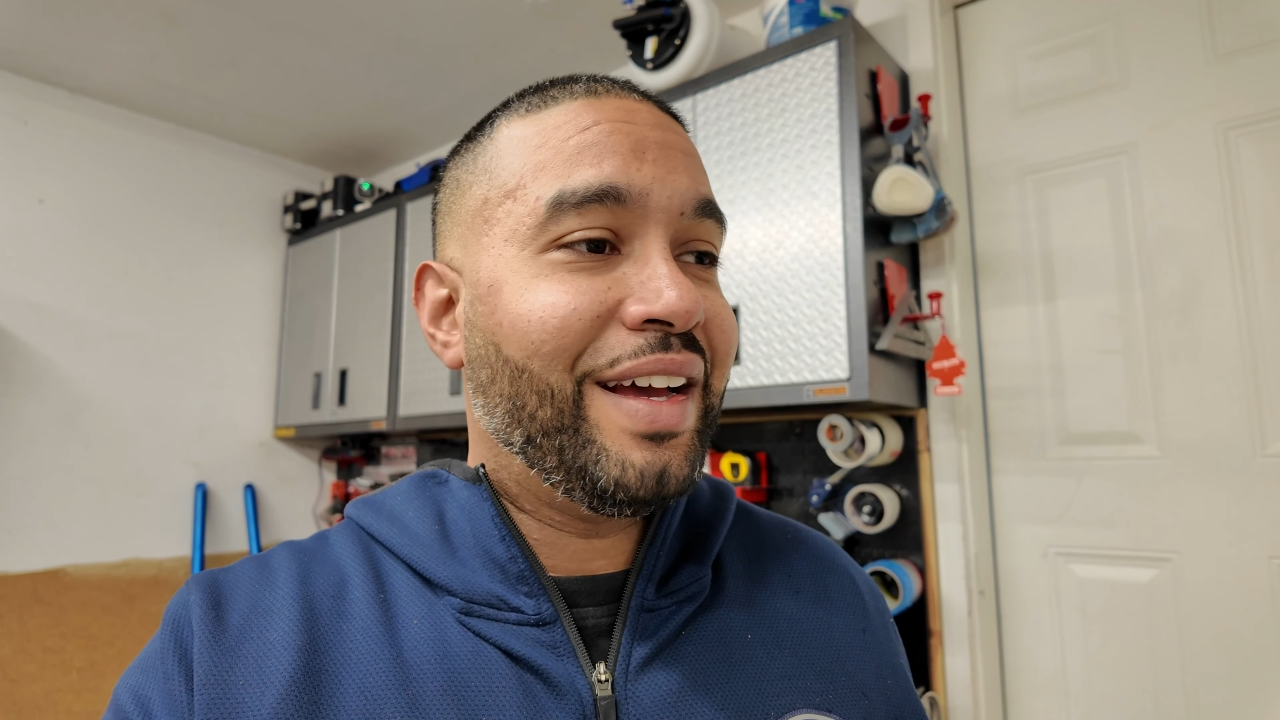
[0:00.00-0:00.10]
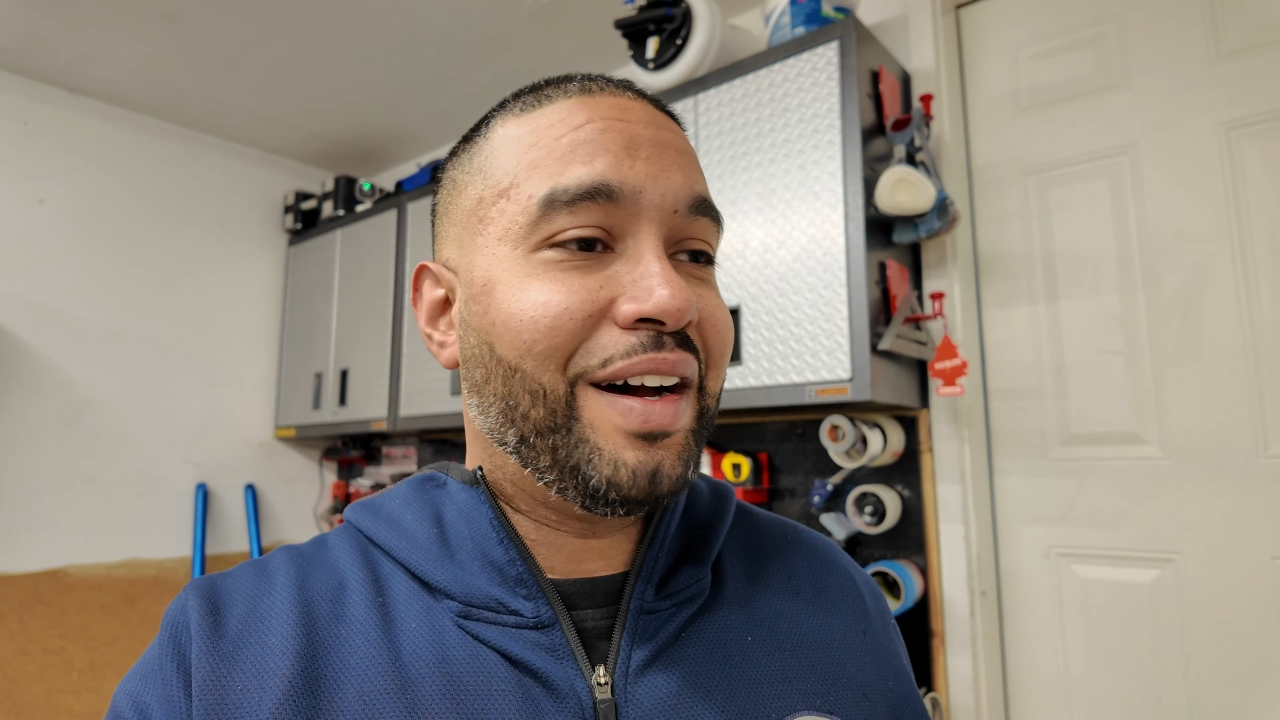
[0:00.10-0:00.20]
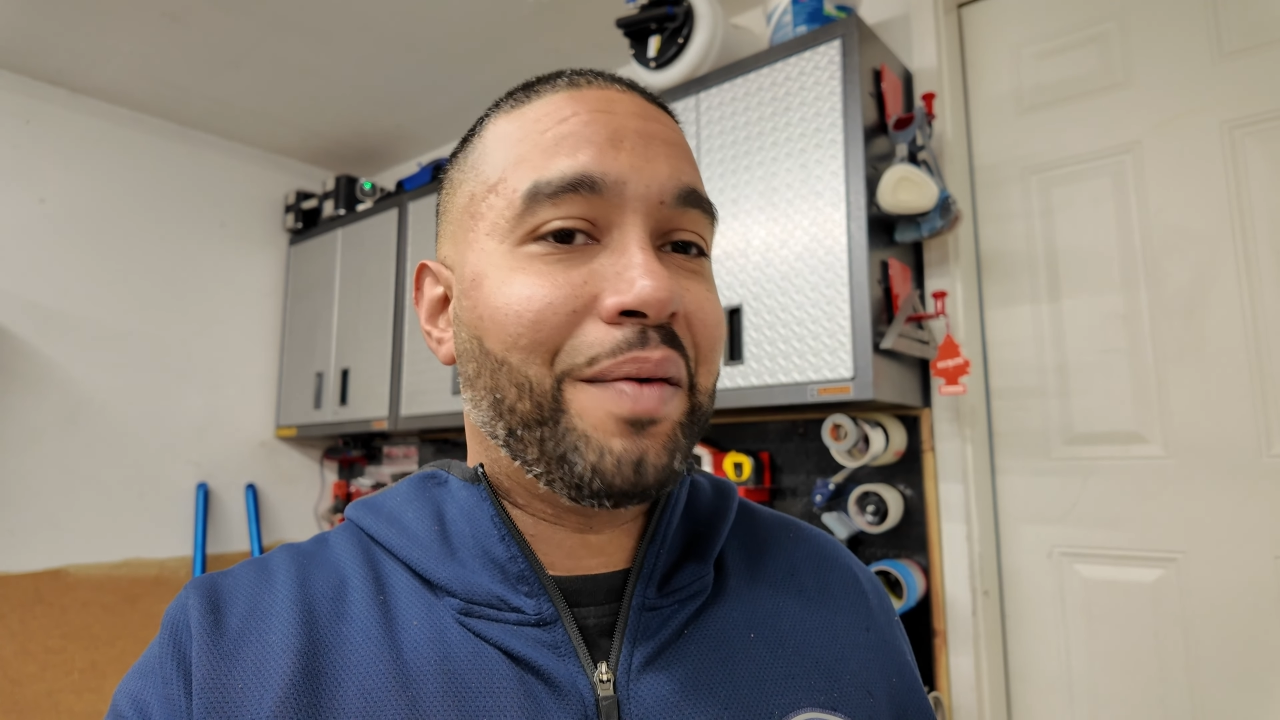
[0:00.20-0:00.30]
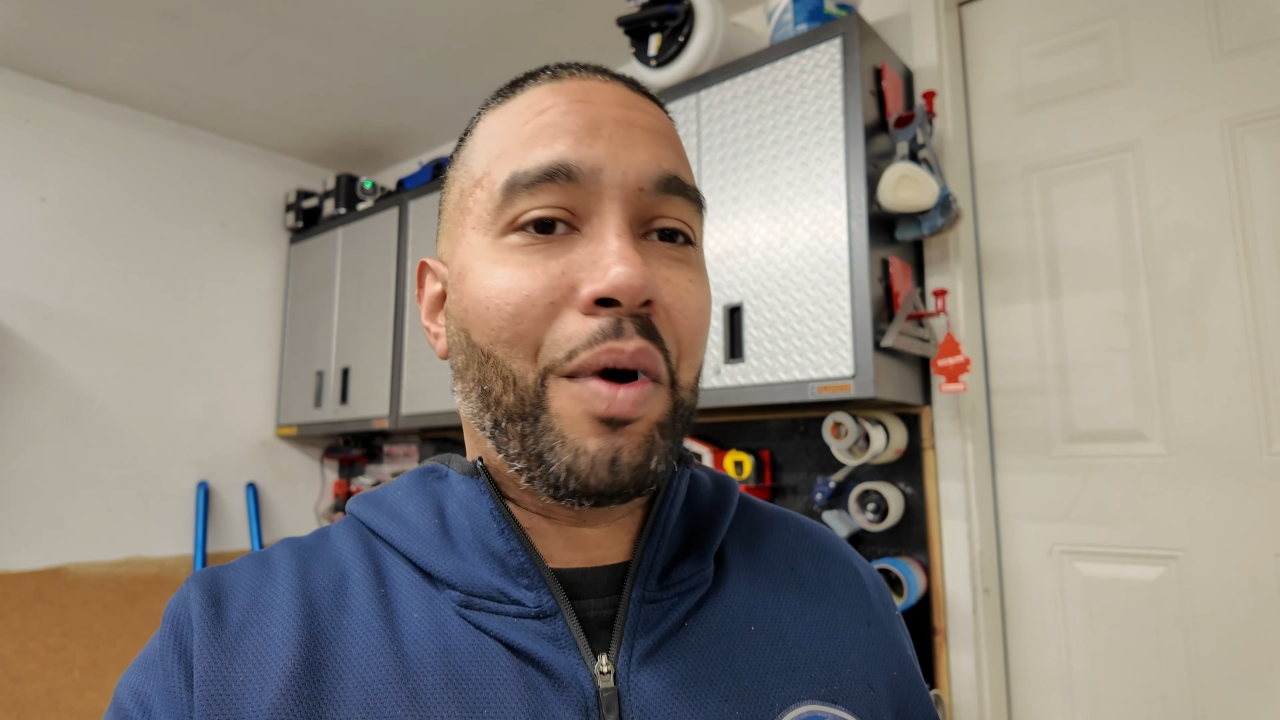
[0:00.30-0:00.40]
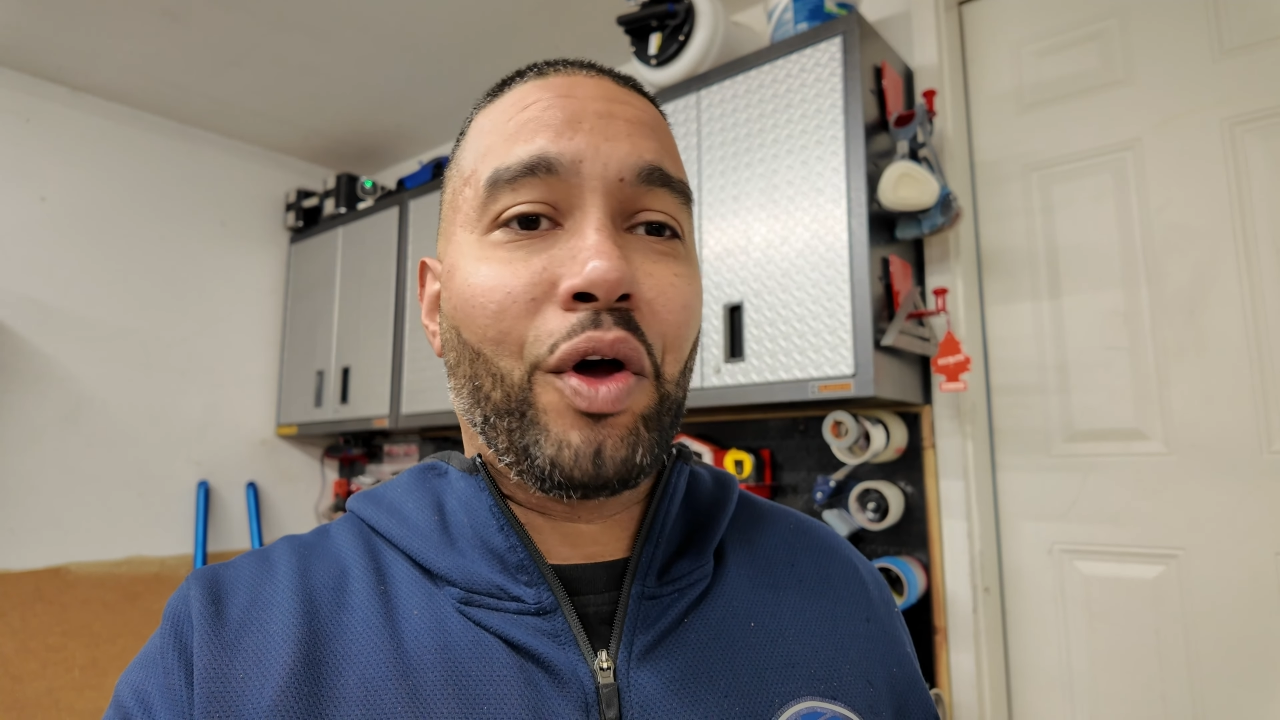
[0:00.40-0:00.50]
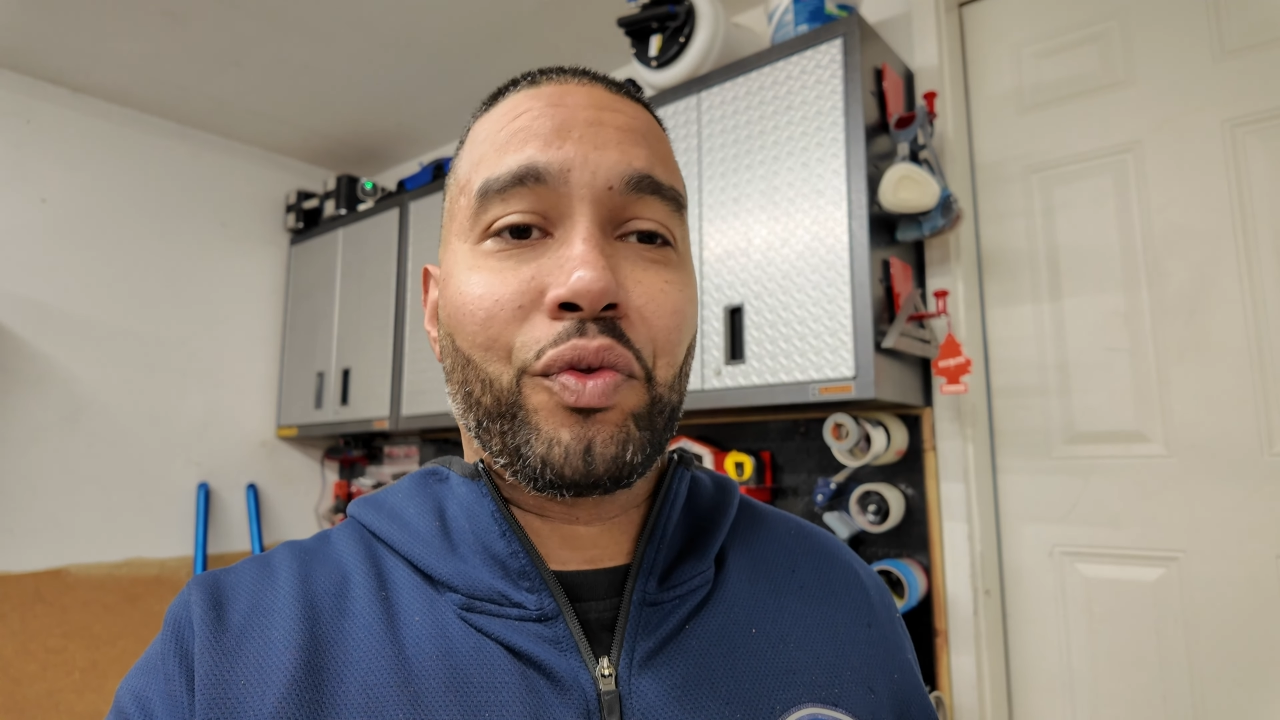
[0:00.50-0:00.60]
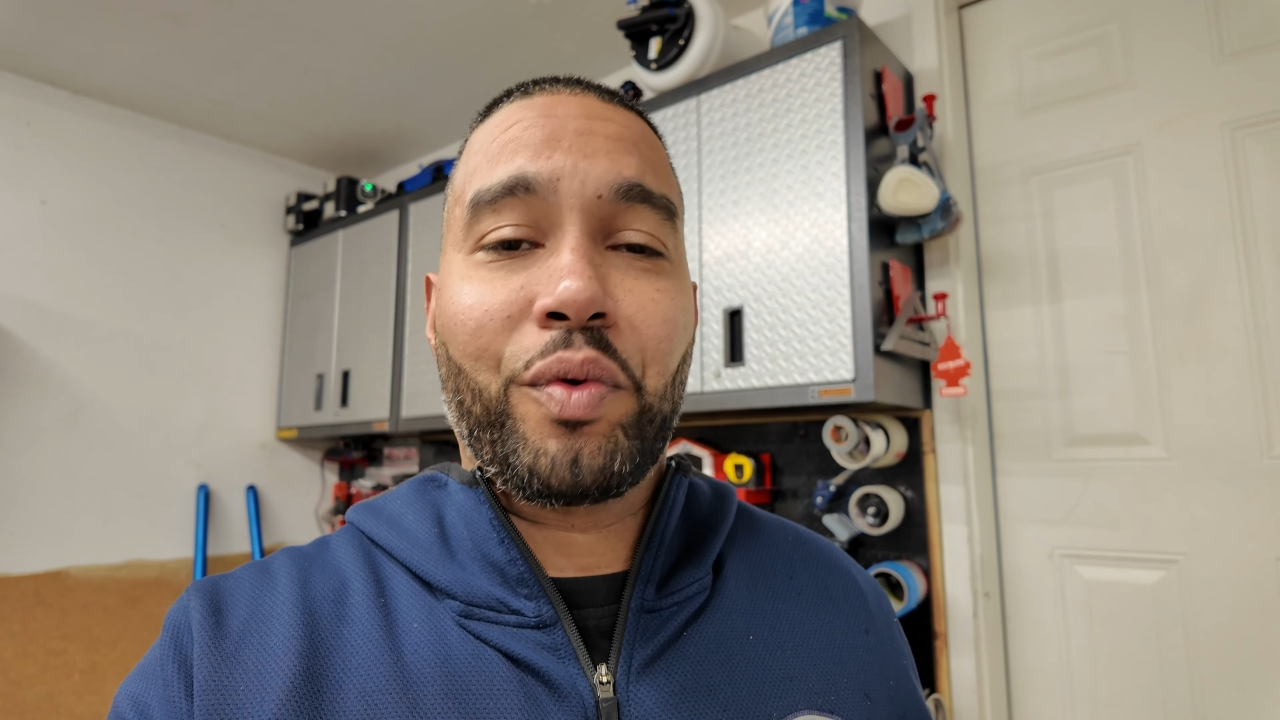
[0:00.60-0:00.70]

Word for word: Um, all the